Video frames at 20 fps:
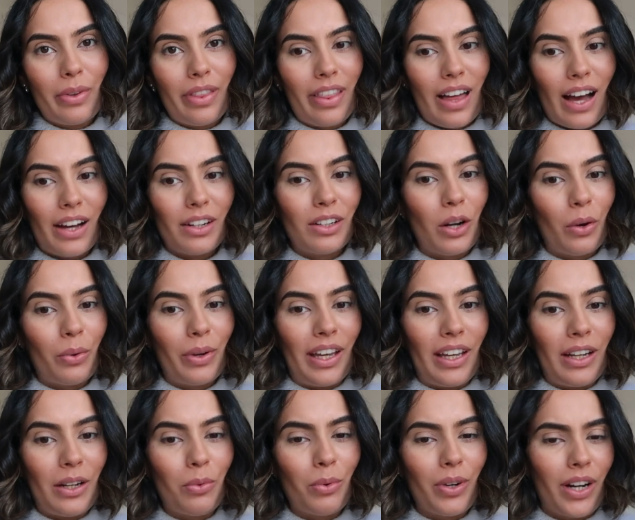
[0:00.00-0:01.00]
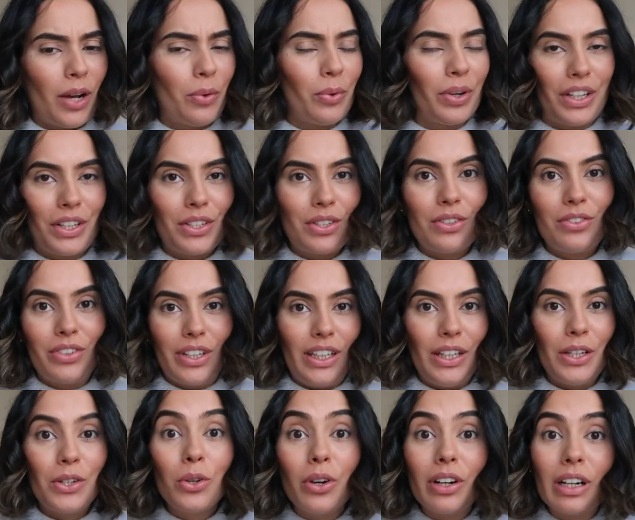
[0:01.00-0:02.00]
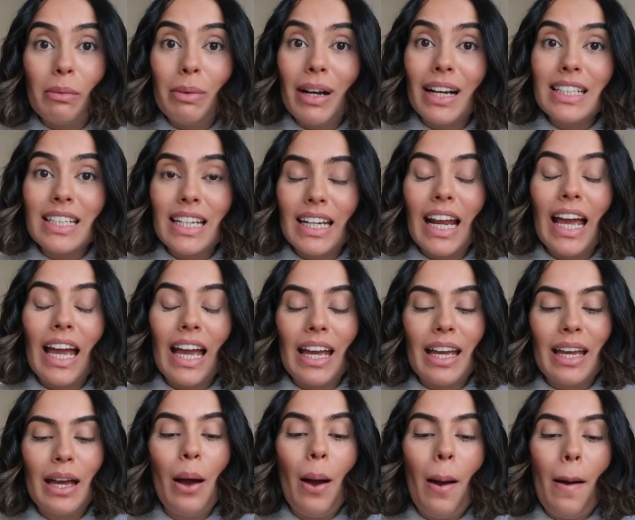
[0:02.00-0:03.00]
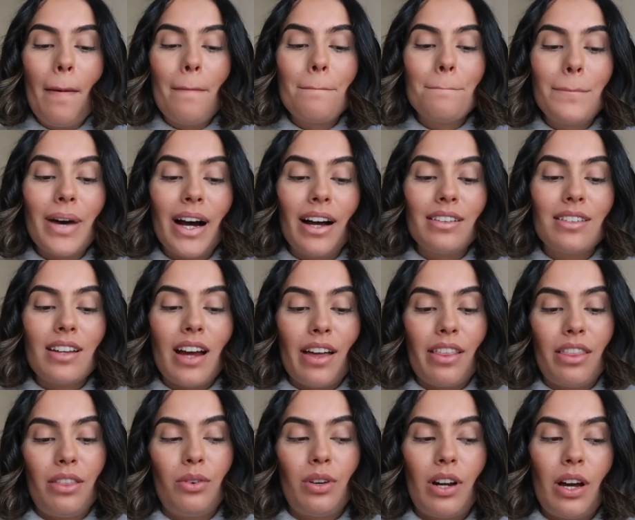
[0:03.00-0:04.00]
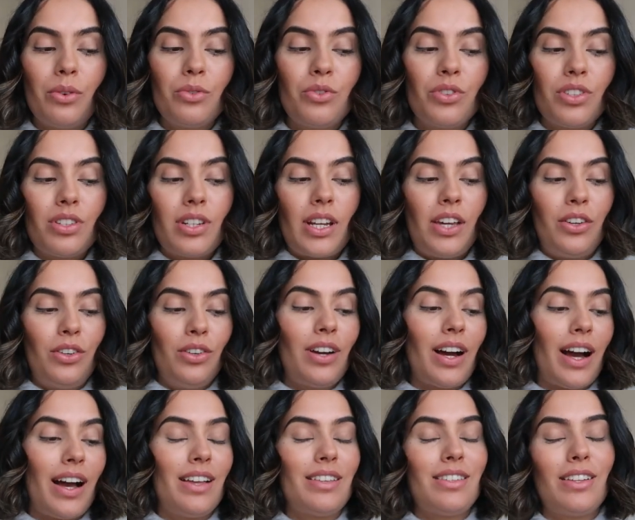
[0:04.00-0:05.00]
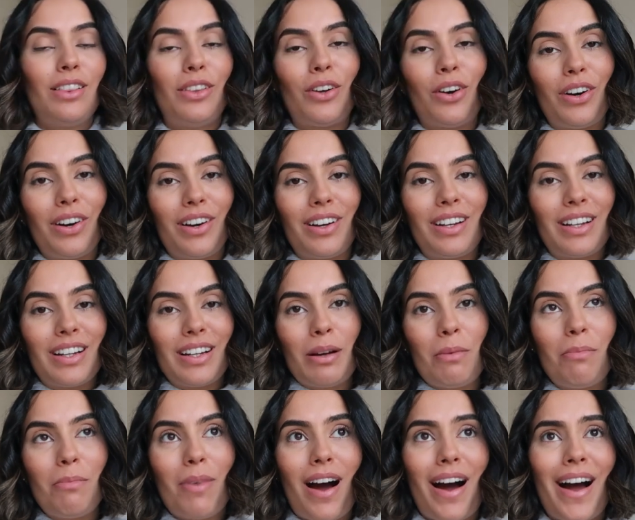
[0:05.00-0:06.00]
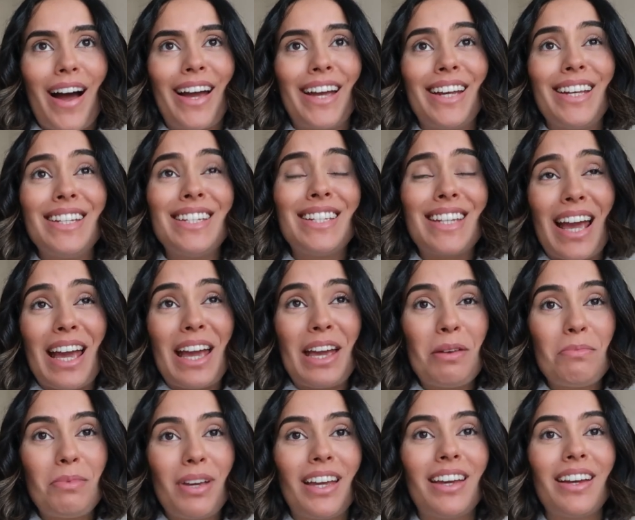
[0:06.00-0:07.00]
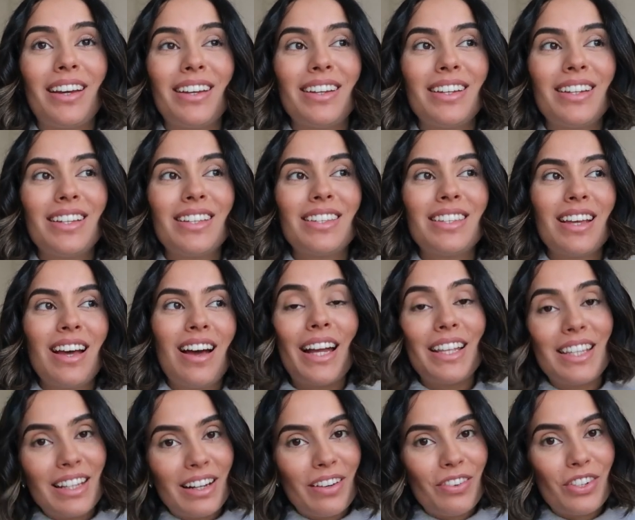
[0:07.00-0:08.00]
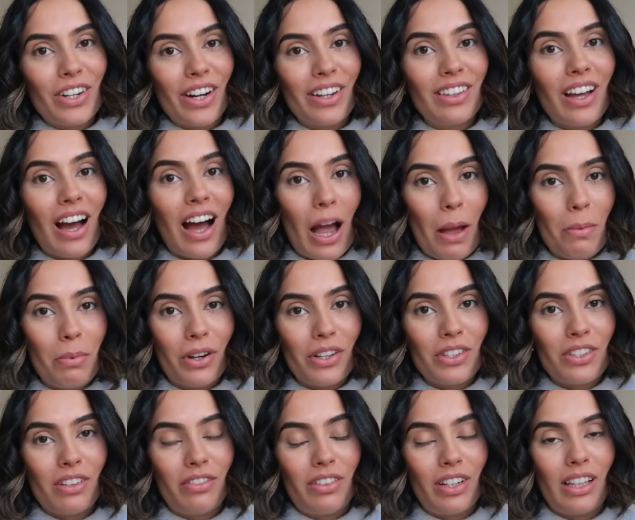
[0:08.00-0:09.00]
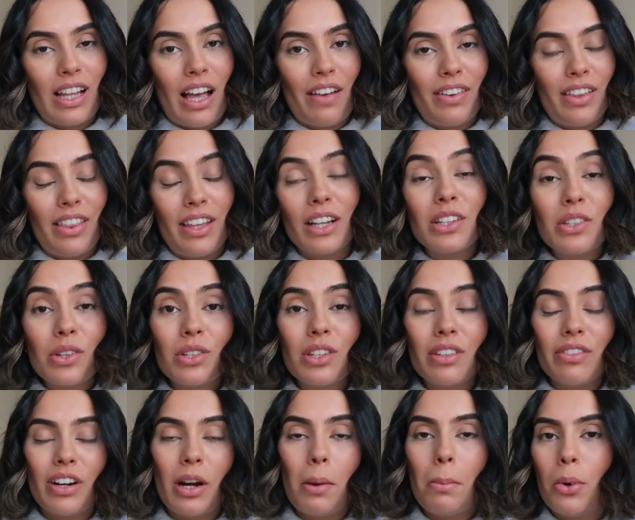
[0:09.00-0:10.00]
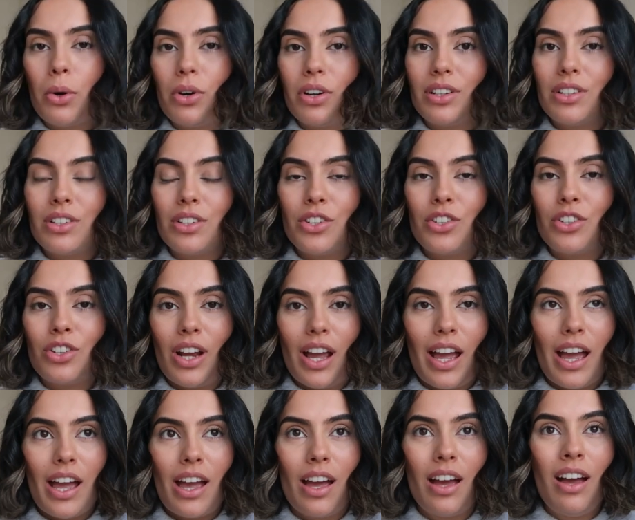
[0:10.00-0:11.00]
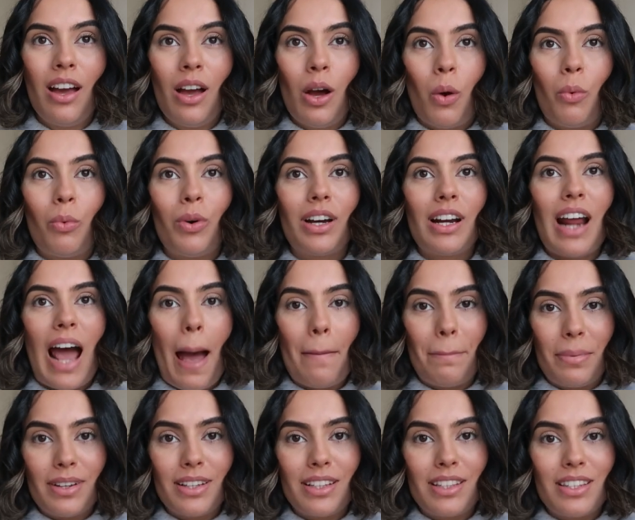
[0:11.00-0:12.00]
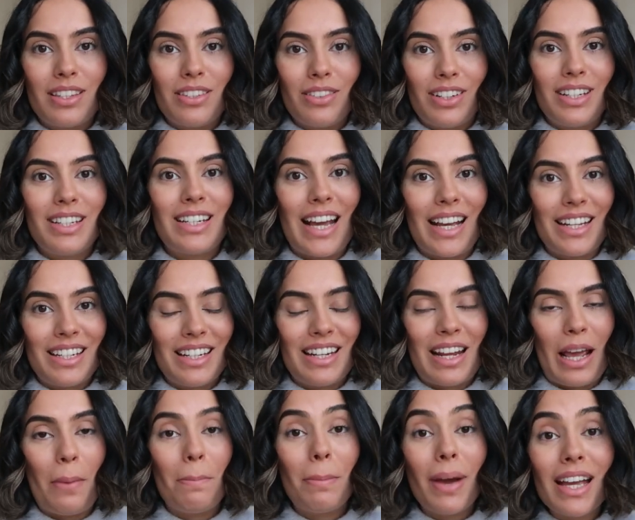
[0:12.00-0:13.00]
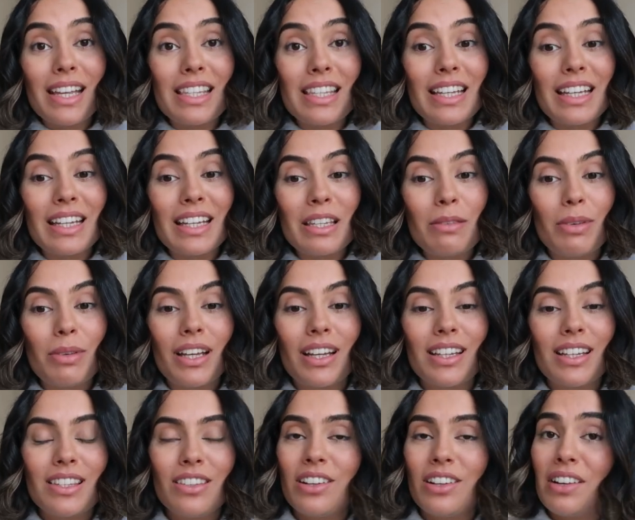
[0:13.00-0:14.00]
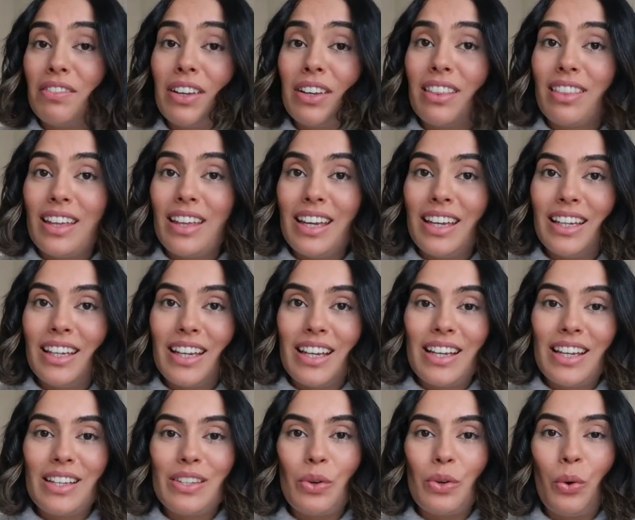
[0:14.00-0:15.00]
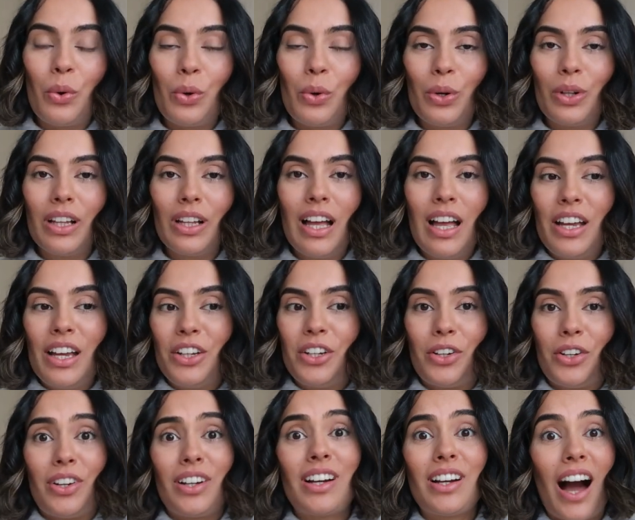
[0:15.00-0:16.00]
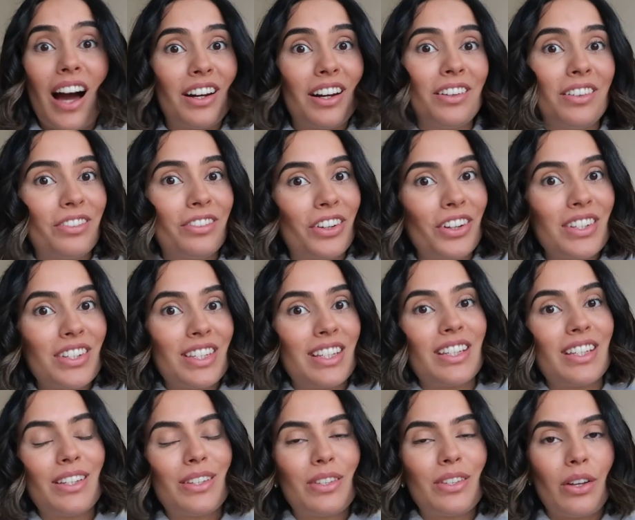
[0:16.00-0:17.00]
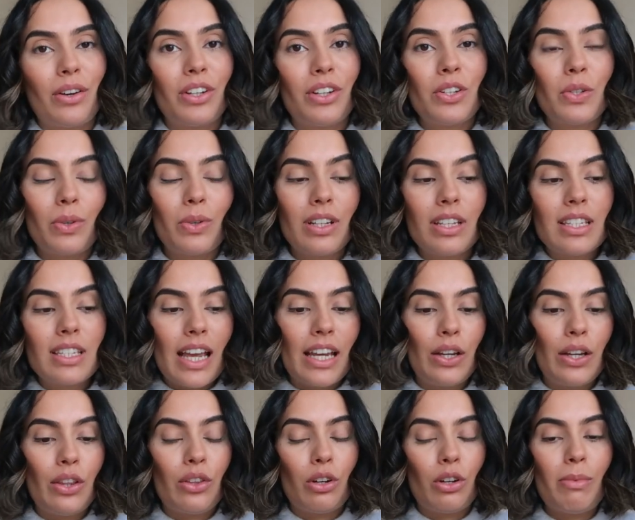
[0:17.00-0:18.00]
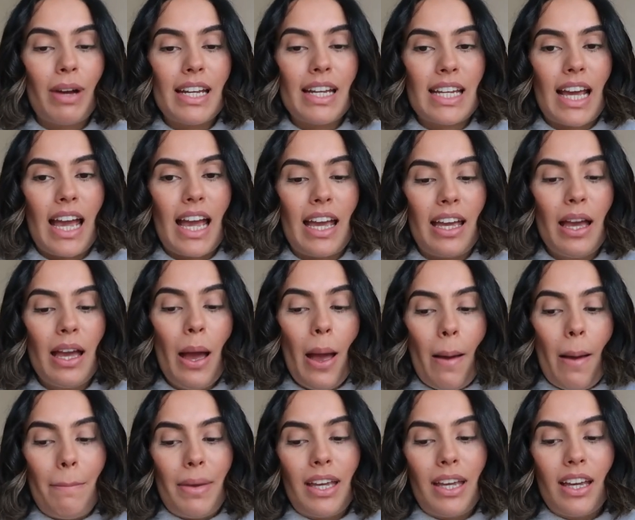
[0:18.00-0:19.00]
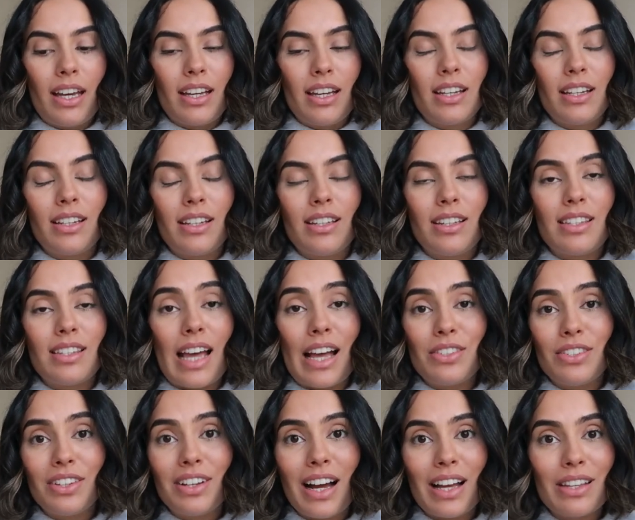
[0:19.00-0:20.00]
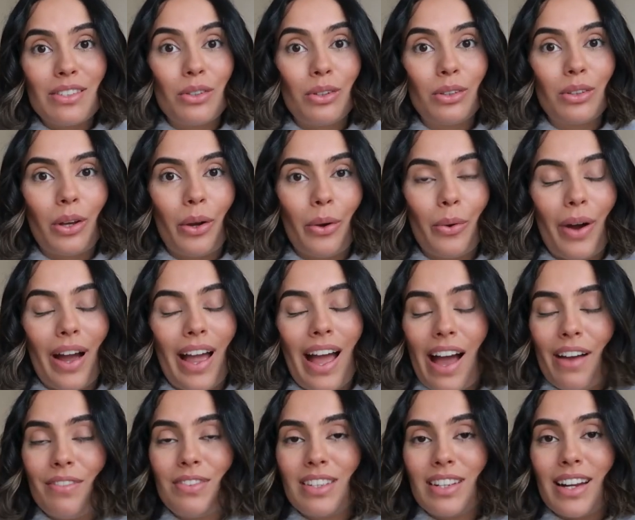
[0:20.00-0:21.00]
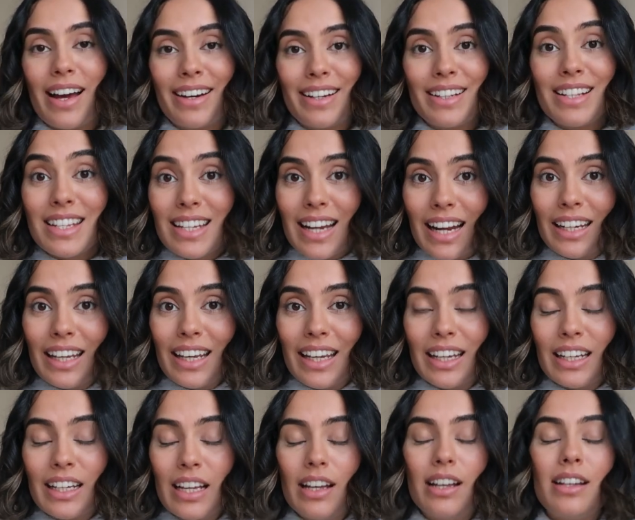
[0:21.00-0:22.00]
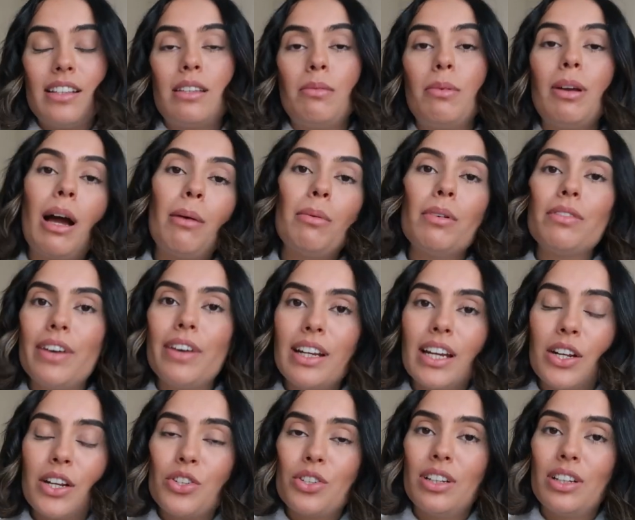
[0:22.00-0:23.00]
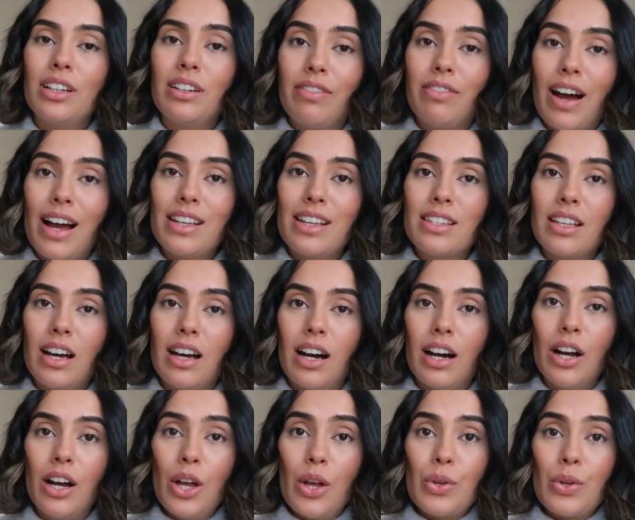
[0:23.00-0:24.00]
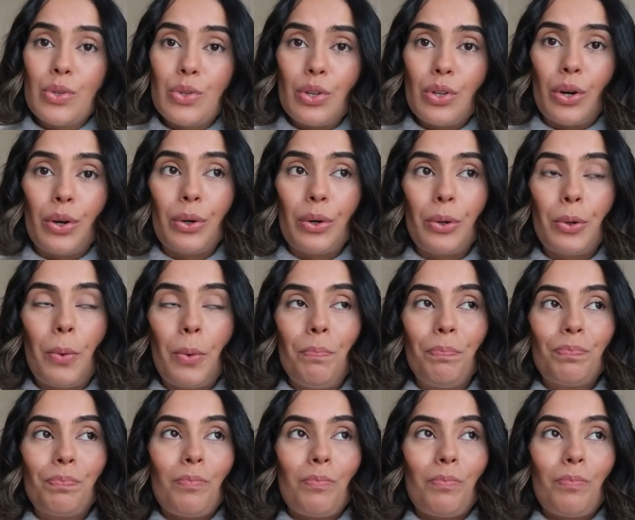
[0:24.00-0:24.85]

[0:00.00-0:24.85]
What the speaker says: without knowing what I wanted to really talk about today, but I thought I would just take you guys along my day because instead of sharing the high points of your life, I think it's also very important to share what happens on a day-to-day basis because not everything is all, you know, a garden of roses. So I just wanted to take you through my day because as you guys all know, I have started studying to become a financial advisor. So